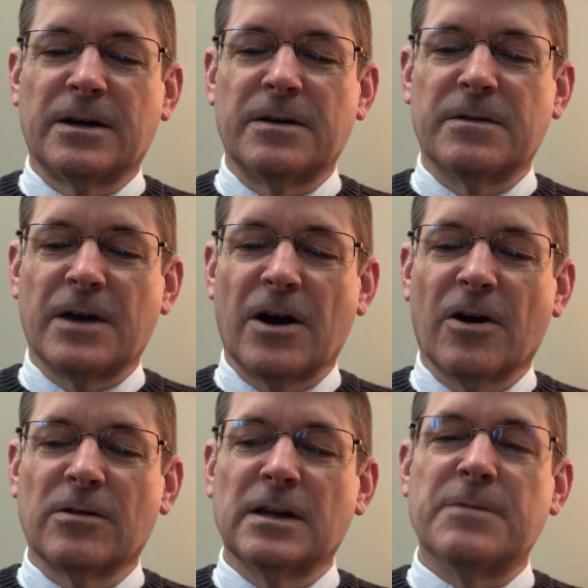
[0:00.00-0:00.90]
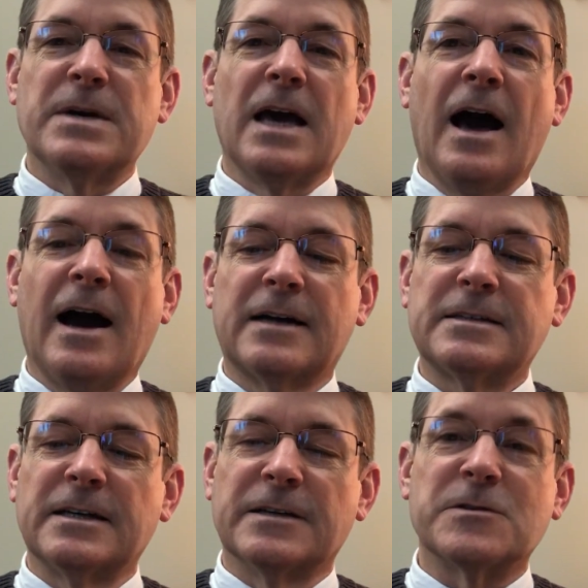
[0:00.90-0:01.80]
there let me act
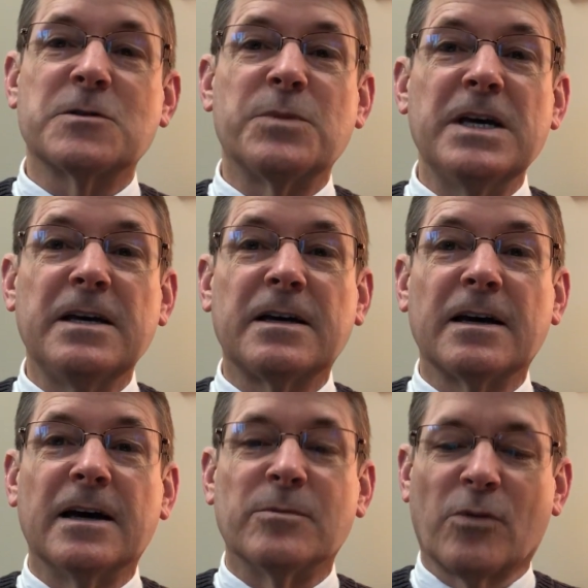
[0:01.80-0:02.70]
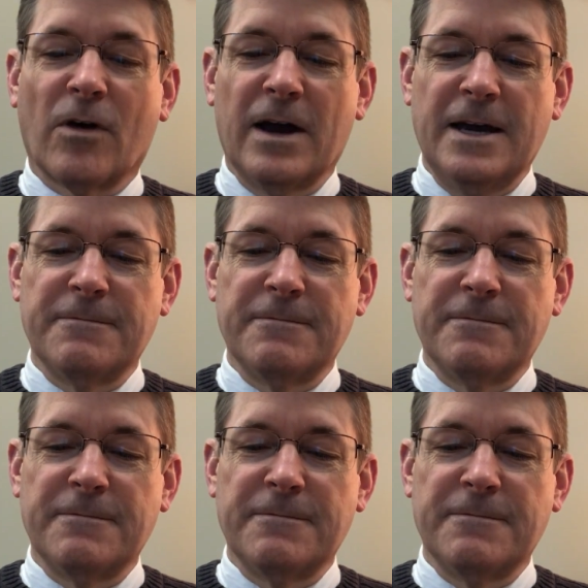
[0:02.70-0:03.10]
and speak and pray.